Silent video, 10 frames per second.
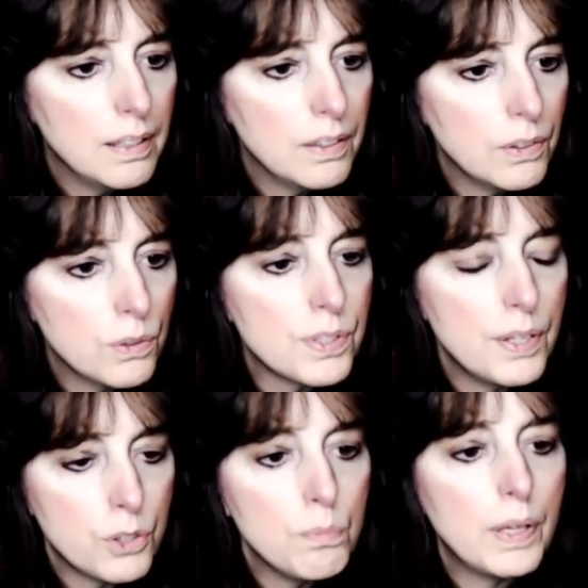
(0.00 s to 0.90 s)
You
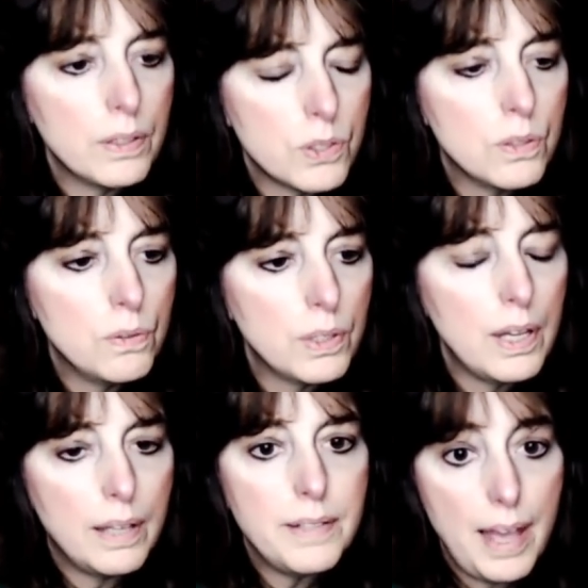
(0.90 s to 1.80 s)
sent her money too?
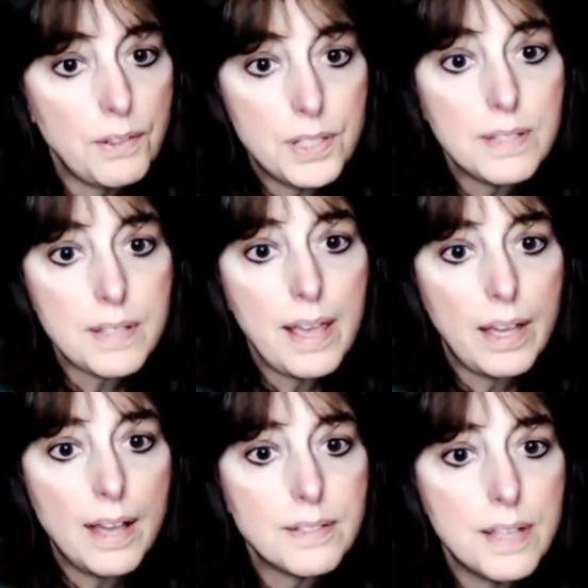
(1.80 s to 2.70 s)
Yeah, and now she's saying
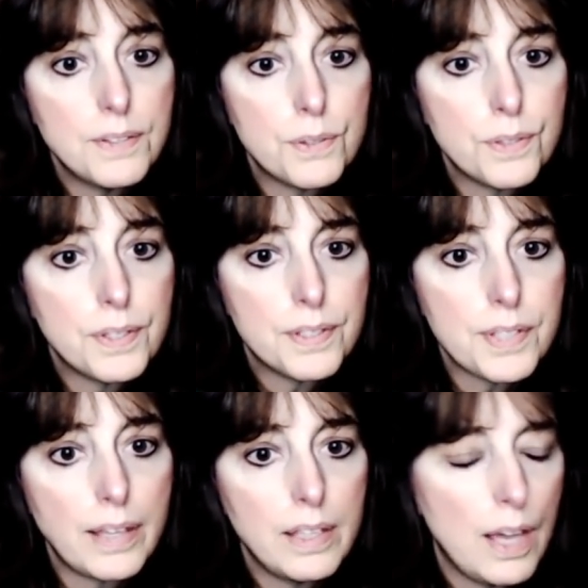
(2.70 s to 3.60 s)
I sent her to the
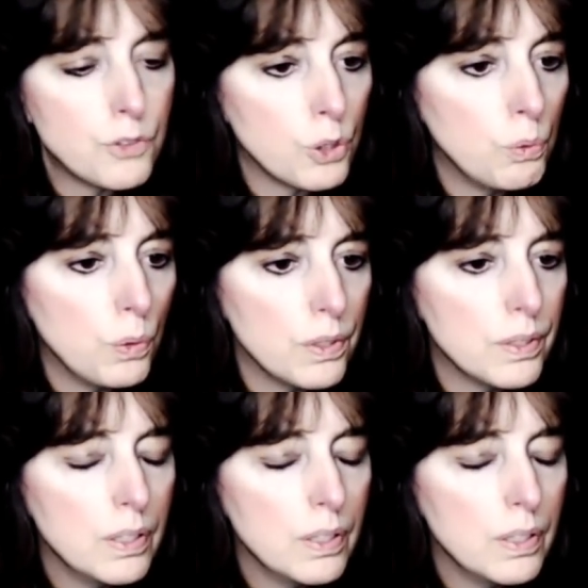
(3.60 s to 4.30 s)
psychiatric ward.